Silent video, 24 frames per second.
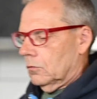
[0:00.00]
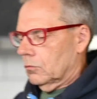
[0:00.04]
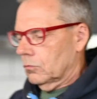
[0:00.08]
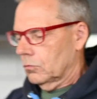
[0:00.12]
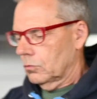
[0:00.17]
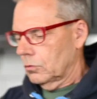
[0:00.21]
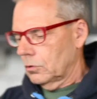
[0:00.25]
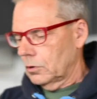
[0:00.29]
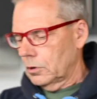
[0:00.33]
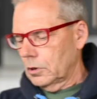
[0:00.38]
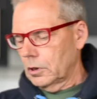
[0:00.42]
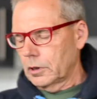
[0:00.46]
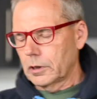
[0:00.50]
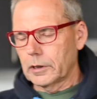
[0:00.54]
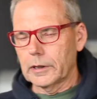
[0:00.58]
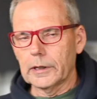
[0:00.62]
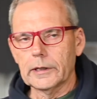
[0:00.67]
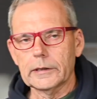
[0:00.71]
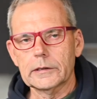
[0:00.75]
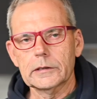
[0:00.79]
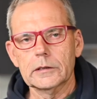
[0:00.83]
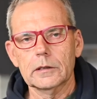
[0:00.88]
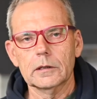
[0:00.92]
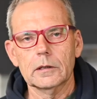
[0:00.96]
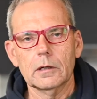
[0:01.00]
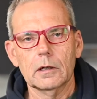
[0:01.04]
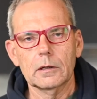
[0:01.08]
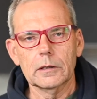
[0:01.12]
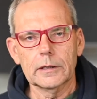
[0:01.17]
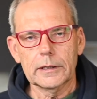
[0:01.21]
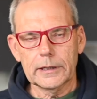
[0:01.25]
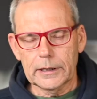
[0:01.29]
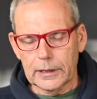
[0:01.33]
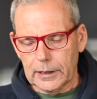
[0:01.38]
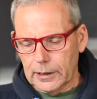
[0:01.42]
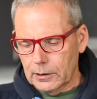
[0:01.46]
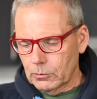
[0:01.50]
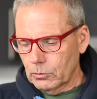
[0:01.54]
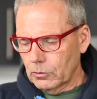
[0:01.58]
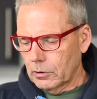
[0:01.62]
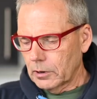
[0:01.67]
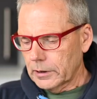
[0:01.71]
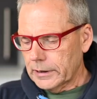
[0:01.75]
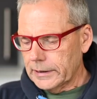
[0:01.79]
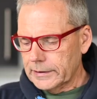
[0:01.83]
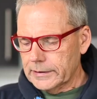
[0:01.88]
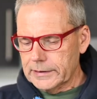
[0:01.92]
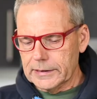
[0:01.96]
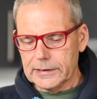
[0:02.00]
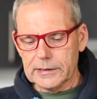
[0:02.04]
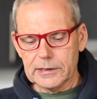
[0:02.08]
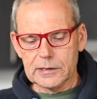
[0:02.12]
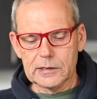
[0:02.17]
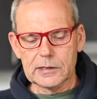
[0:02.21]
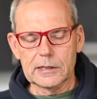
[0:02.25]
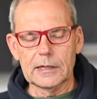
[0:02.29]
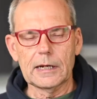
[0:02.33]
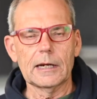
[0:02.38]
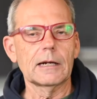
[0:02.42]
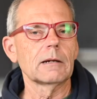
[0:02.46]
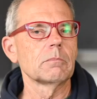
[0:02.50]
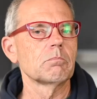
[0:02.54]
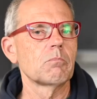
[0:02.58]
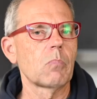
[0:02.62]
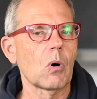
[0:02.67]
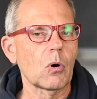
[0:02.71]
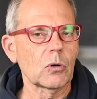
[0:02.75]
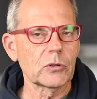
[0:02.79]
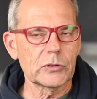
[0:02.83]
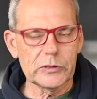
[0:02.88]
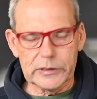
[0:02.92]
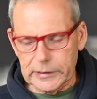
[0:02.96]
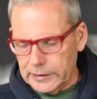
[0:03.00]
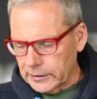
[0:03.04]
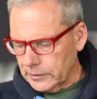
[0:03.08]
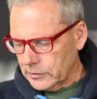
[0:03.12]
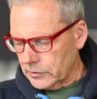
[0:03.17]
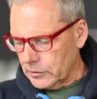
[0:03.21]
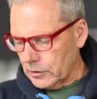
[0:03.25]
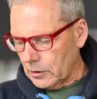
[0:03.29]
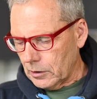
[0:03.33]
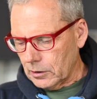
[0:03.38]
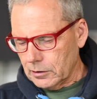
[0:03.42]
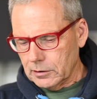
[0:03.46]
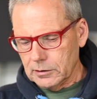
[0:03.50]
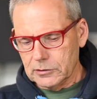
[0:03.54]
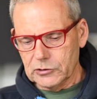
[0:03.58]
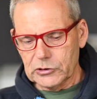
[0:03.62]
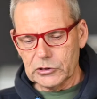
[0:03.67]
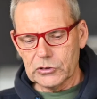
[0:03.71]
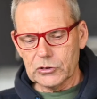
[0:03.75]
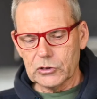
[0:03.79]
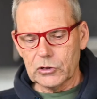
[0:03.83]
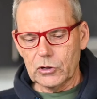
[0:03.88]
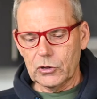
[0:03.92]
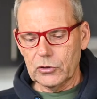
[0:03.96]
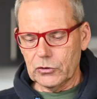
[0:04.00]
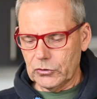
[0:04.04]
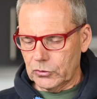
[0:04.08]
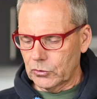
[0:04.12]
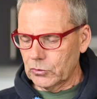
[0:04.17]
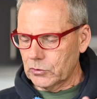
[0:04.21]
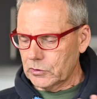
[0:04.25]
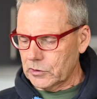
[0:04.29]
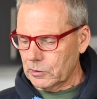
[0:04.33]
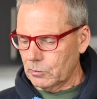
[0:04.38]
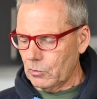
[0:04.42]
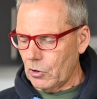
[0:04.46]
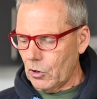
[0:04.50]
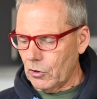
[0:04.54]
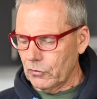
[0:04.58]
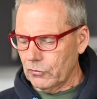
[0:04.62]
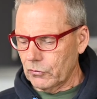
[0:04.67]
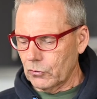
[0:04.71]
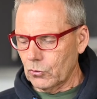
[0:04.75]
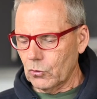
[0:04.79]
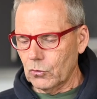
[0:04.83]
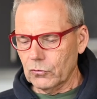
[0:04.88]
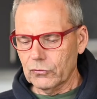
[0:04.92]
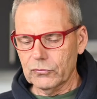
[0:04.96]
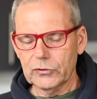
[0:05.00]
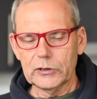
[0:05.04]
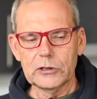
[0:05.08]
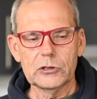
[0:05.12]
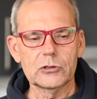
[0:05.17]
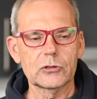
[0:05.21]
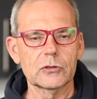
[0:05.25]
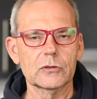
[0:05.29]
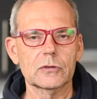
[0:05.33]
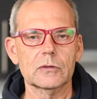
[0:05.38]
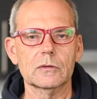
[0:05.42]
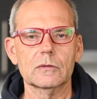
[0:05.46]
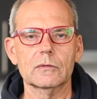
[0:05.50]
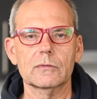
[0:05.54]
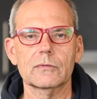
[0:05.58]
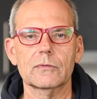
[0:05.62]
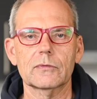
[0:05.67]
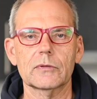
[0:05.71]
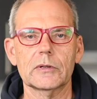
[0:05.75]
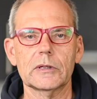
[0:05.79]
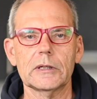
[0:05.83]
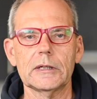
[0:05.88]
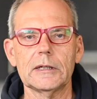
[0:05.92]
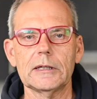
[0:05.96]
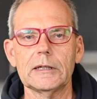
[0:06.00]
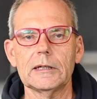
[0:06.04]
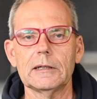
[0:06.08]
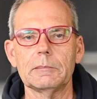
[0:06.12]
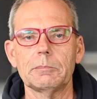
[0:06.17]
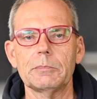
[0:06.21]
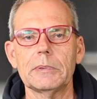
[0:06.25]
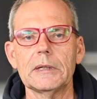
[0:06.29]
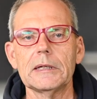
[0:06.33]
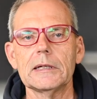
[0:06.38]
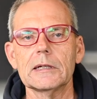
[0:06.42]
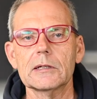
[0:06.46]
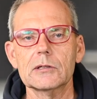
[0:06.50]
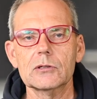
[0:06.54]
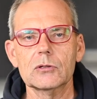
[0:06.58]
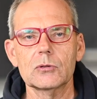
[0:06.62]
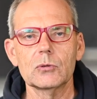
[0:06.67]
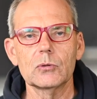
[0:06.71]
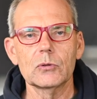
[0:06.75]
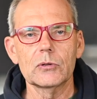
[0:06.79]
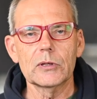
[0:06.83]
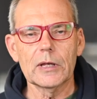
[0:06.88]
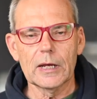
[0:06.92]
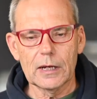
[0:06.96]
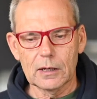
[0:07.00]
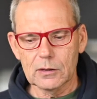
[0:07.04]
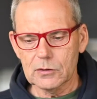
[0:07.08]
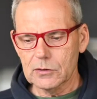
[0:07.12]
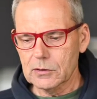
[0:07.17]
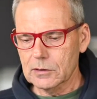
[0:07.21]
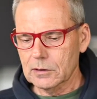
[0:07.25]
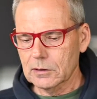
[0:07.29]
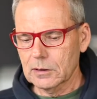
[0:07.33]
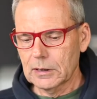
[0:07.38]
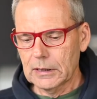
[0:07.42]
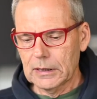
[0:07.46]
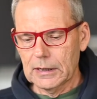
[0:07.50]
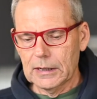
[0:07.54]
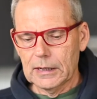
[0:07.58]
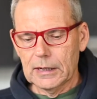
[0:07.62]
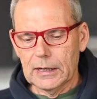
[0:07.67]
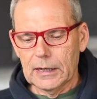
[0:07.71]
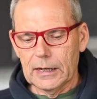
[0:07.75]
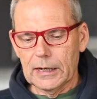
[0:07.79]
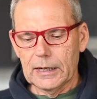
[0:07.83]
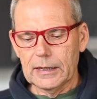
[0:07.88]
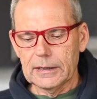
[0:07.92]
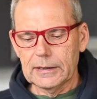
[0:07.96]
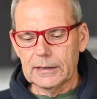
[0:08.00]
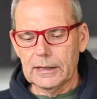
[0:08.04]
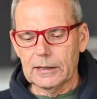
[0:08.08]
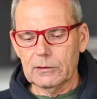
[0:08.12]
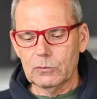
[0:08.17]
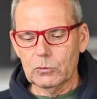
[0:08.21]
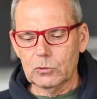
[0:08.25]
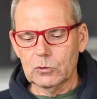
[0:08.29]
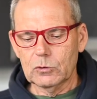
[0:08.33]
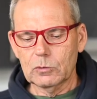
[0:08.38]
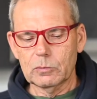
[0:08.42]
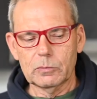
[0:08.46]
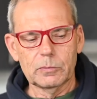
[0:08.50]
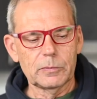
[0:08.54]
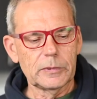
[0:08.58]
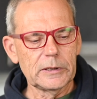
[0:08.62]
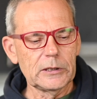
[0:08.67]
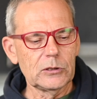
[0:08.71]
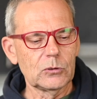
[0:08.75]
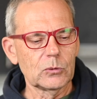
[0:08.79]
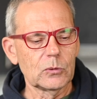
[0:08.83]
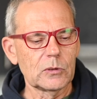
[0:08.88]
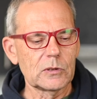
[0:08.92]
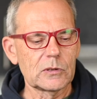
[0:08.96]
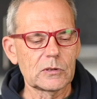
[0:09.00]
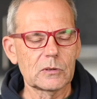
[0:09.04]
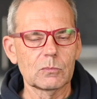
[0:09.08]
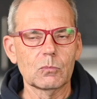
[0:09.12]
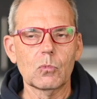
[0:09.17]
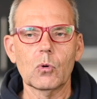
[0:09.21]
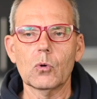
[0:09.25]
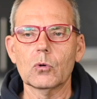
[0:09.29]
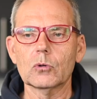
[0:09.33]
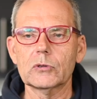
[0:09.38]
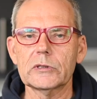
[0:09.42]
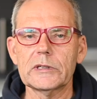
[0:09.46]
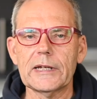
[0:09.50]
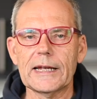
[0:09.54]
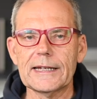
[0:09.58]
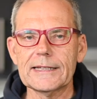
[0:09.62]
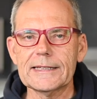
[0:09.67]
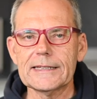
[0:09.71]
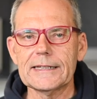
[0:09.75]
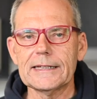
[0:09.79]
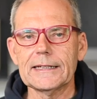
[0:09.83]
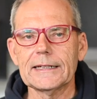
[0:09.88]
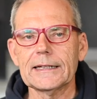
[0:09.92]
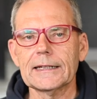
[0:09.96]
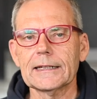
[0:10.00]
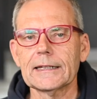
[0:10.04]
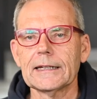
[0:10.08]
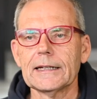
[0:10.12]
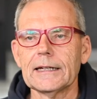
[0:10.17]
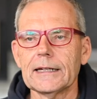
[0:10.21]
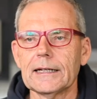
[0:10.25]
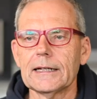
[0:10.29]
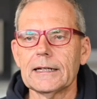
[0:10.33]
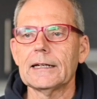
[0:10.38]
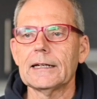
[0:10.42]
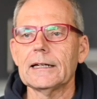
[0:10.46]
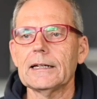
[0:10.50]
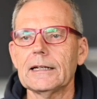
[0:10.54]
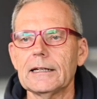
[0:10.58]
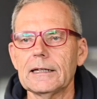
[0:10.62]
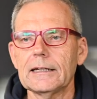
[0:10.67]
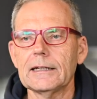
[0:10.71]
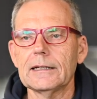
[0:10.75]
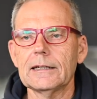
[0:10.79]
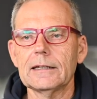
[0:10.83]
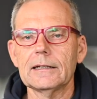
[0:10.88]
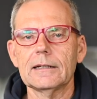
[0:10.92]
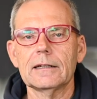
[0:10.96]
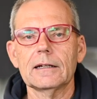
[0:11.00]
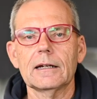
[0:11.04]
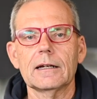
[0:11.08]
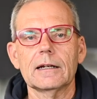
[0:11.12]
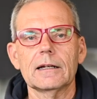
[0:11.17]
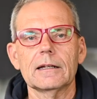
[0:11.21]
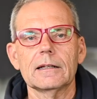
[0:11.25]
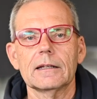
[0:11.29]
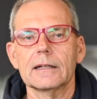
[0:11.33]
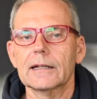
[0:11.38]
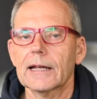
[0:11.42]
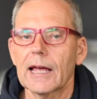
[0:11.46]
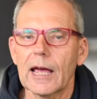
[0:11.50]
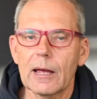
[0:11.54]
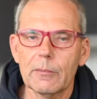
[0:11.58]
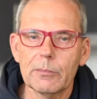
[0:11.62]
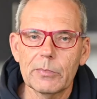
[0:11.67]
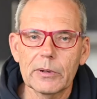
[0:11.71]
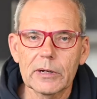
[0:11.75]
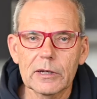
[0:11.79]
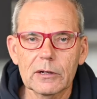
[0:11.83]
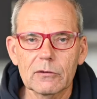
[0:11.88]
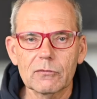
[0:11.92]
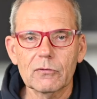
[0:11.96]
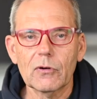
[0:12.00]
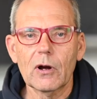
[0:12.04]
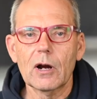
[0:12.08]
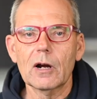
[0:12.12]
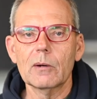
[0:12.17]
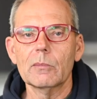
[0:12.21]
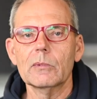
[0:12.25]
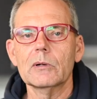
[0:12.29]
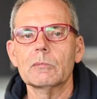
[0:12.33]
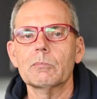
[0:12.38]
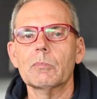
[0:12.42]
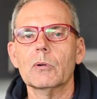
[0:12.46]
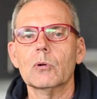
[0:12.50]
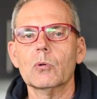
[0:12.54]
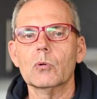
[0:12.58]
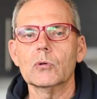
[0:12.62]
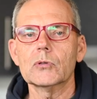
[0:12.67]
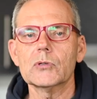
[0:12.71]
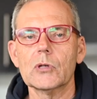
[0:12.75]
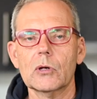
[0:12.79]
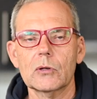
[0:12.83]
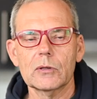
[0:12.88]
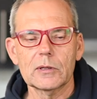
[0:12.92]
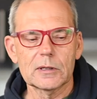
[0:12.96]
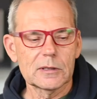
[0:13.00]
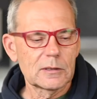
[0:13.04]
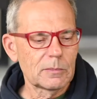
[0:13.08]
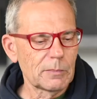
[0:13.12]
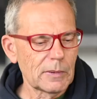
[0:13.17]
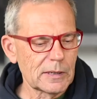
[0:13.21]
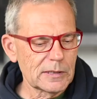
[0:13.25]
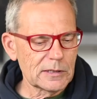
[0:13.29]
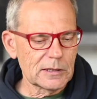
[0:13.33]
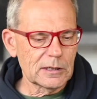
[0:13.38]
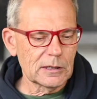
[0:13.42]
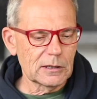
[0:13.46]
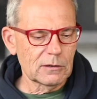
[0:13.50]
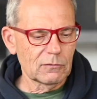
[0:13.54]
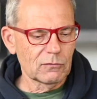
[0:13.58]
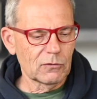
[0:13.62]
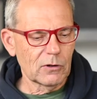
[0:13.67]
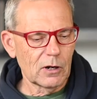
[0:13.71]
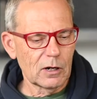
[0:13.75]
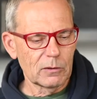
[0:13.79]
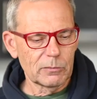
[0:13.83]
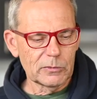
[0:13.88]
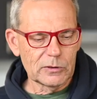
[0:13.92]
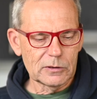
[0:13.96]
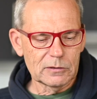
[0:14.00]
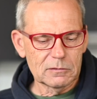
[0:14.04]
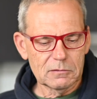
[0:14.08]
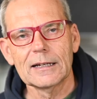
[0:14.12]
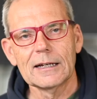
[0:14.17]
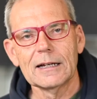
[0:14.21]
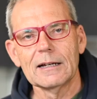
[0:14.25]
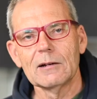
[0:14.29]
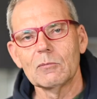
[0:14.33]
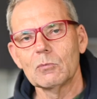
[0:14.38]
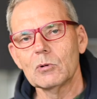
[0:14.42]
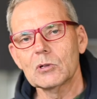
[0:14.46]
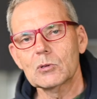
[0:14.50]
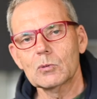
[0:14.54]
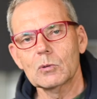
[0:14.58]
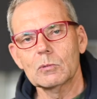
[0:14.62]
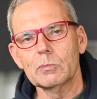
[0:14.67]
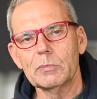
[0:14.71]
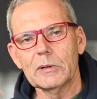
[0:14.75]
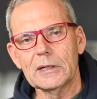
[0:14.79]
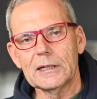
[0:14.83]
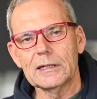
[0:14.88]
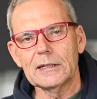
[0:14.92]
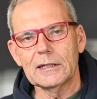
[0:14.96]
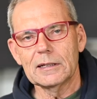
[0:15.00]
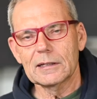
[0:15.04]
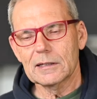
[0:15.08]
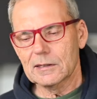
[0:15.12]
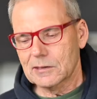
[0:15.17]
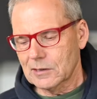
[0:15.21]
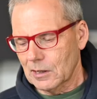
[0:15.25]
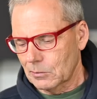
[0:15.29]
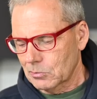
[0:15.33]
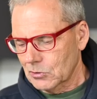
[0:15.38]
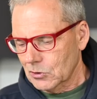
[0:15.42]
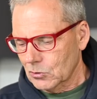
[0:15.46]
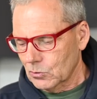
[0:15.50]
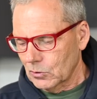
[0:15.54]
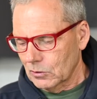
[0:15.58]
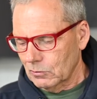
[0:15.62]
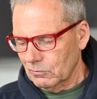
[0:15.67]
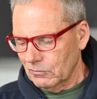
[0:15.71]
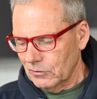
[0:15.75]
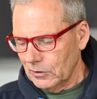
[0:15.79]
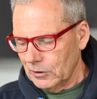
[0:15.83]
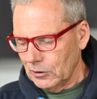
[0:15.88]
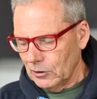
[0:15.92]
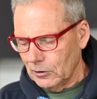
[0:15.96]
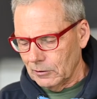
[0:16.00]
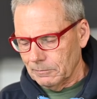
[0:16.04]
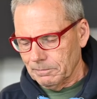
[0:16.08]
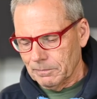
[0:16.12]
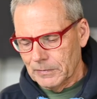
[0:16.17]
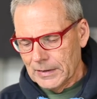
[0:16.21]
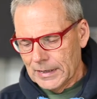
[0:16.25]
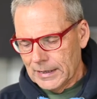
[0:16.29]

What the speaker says: Right, okay, well I guess this is an unboxing, so I can just go through some overall features of the PS2000 and then we'll be doing some more testing in the camping environment but also in the domestic environment, which will be in a subsequent video.